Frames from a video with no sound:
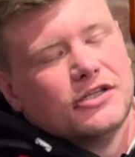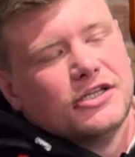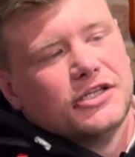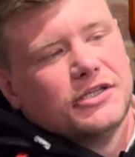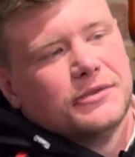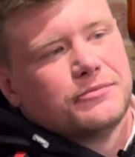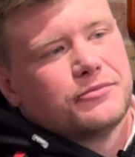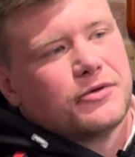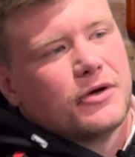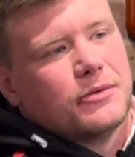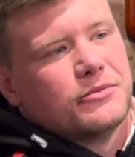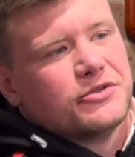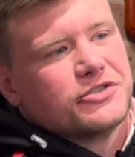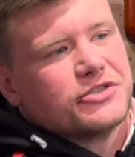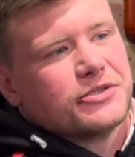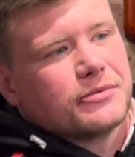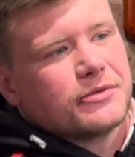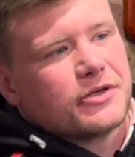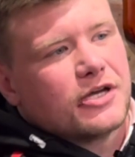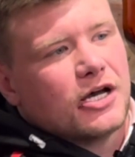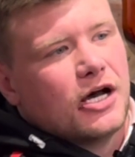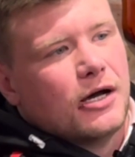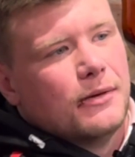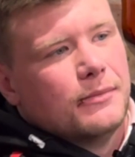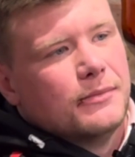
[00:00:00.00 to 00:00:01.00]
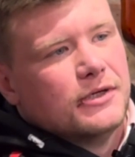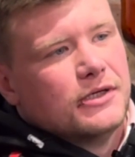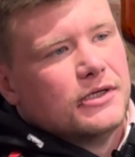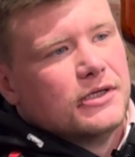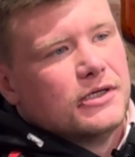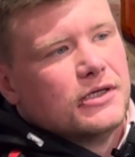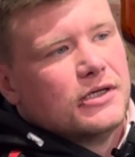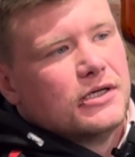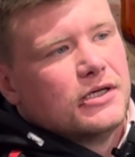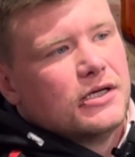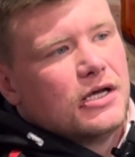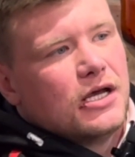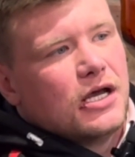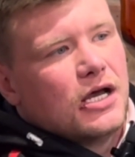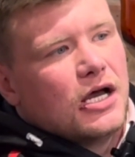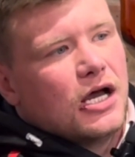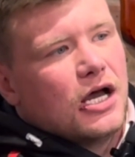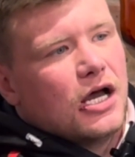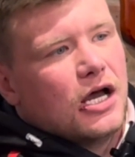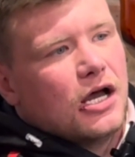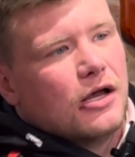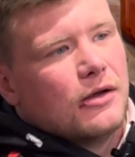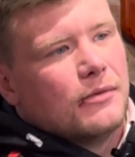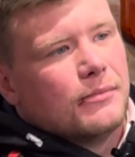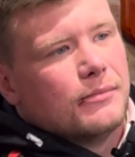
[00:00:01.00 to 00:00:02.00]
the Premiership Cup.
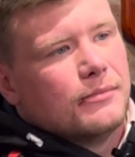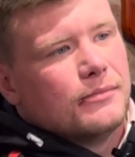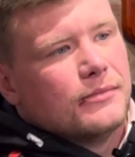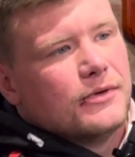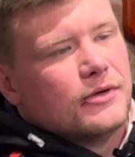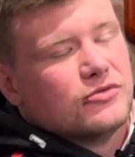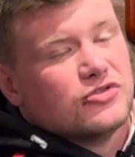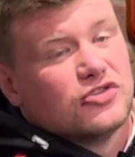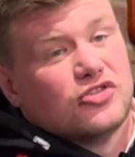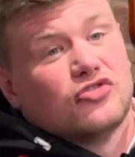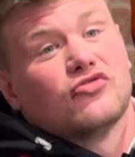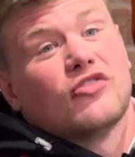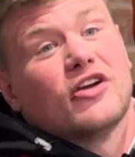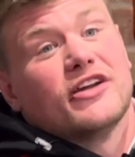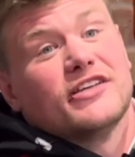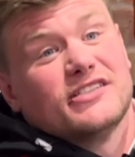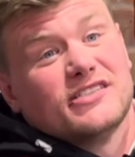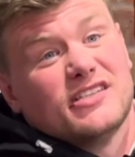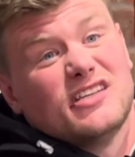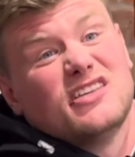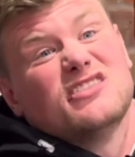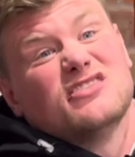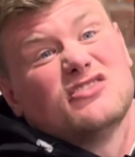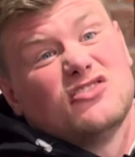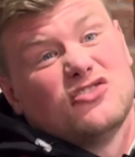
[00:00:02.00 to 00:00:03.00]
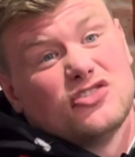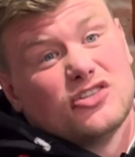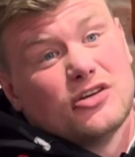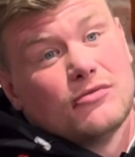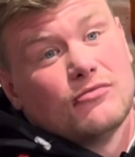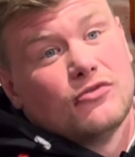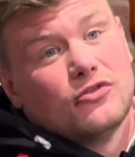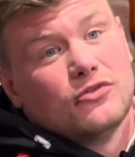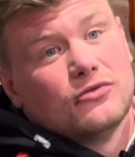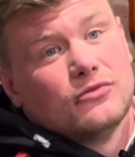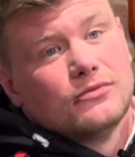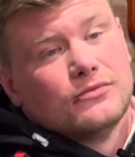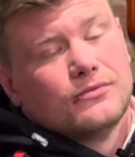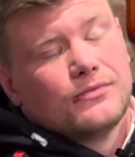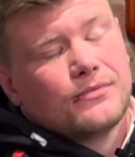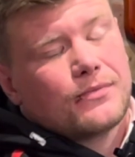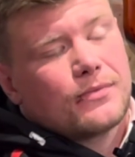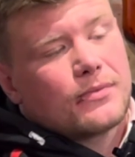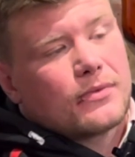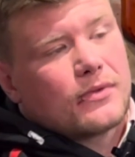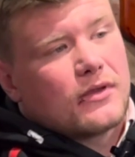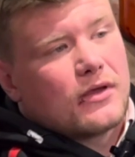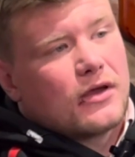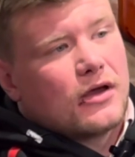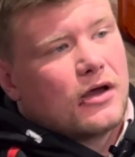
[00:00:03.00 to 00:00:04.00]
It was a great season in general,
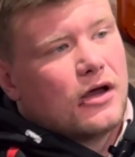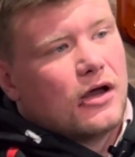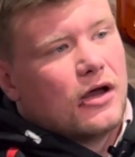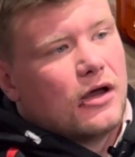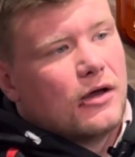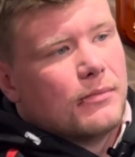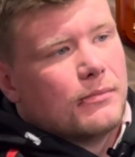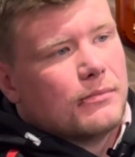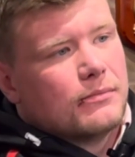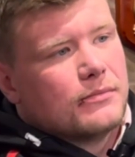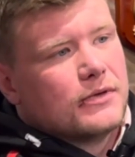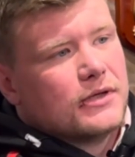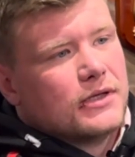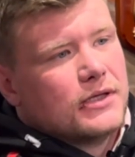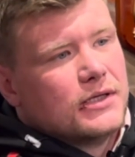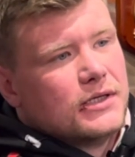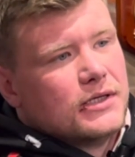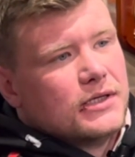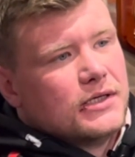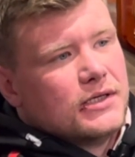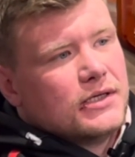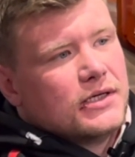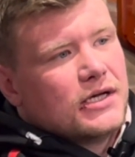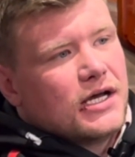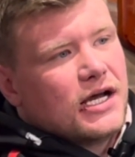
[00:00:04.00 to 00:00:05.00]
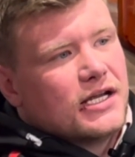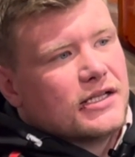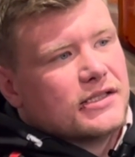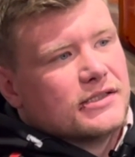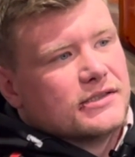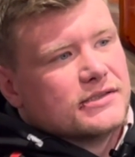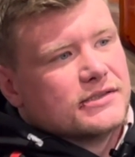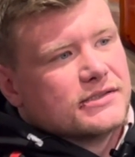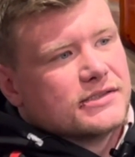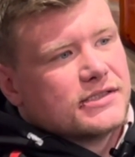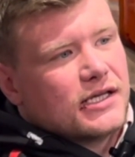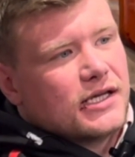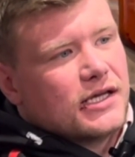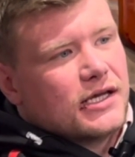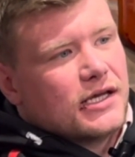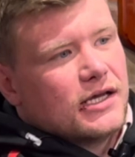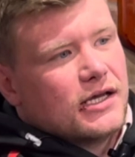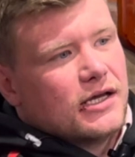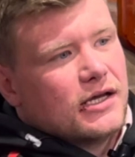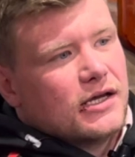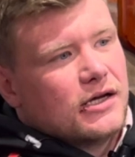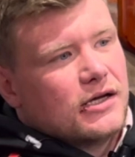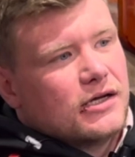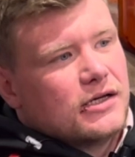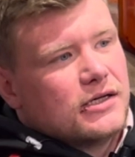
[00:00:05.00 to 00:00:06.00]
and
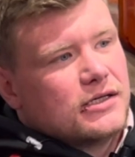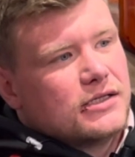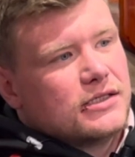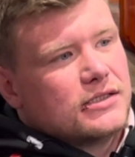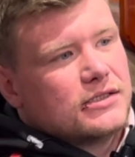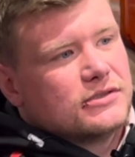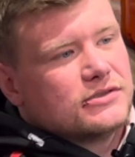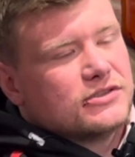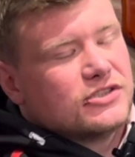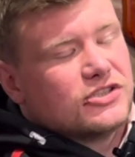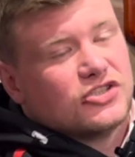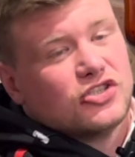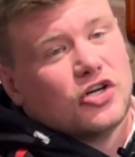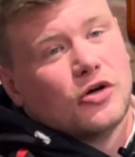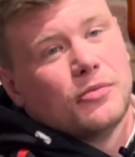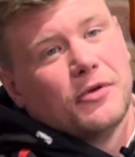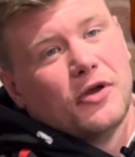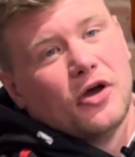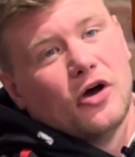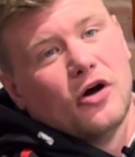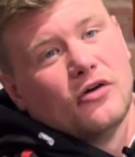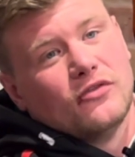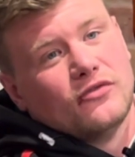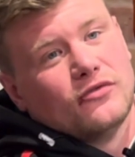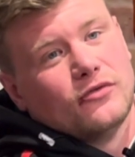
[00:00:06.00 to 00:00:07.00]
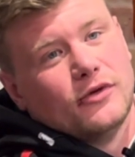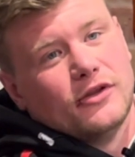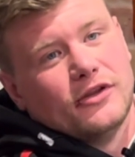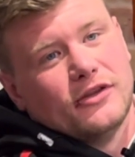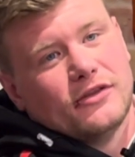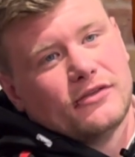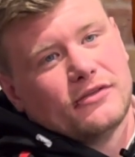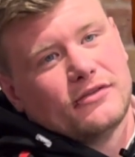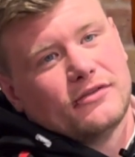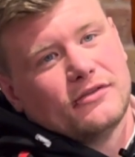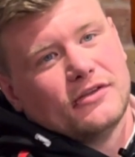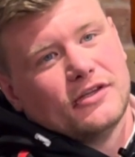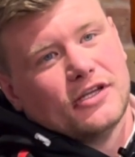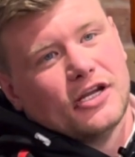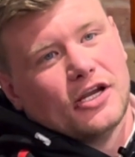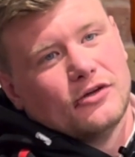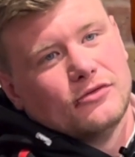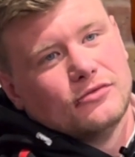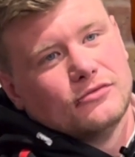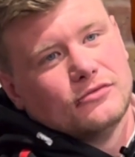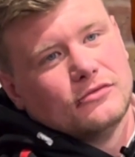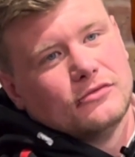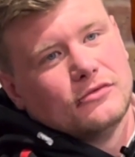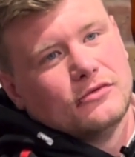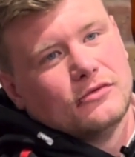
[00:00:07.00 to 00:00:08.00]
to top it off with, you know,
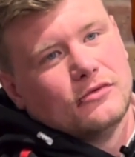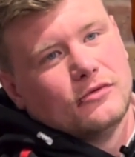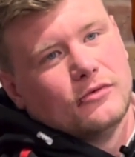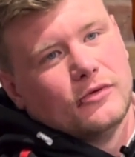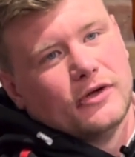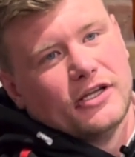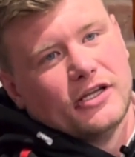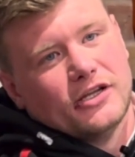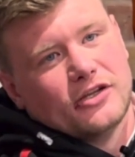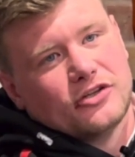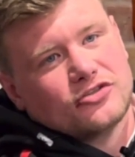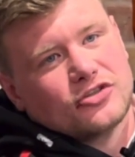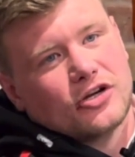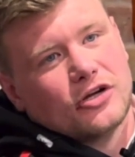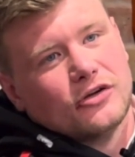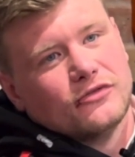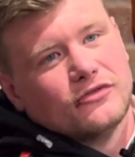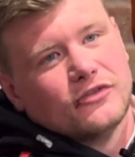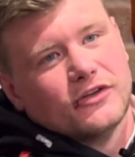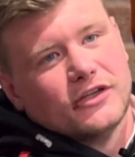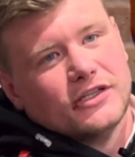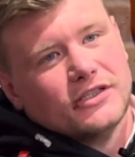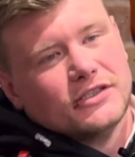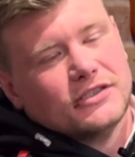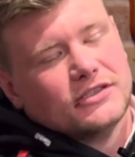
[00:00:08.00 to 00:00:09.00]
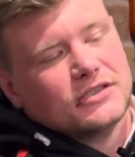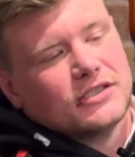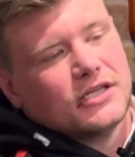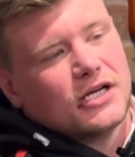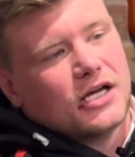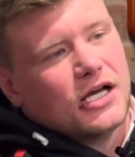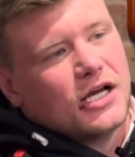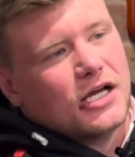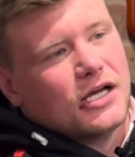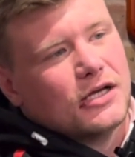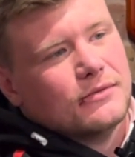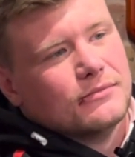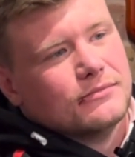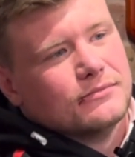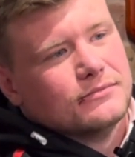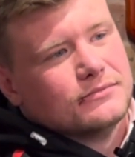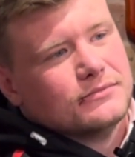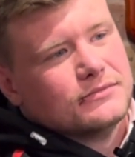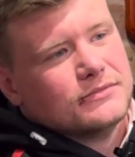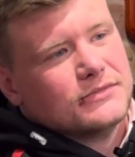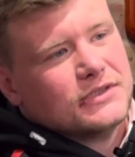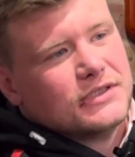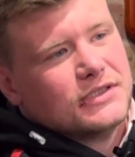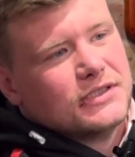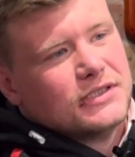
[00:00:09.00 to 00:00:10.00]
winning a trophy,
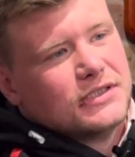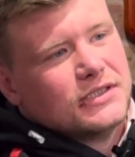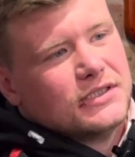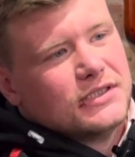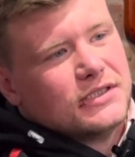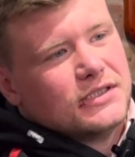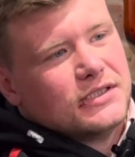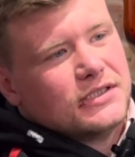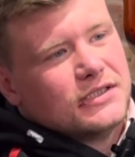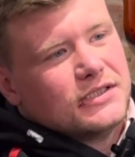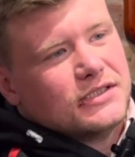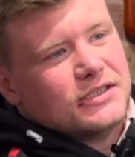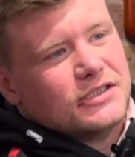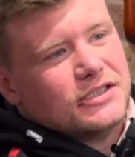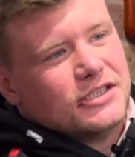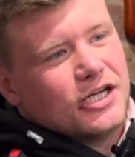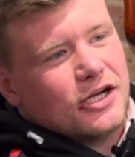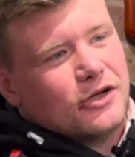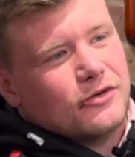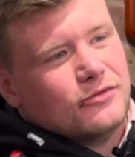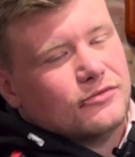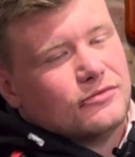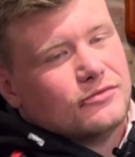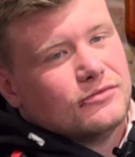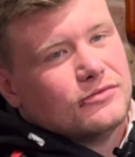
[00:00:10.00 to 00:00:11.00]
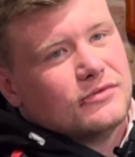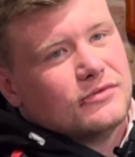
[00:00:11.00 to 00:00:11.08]
you know,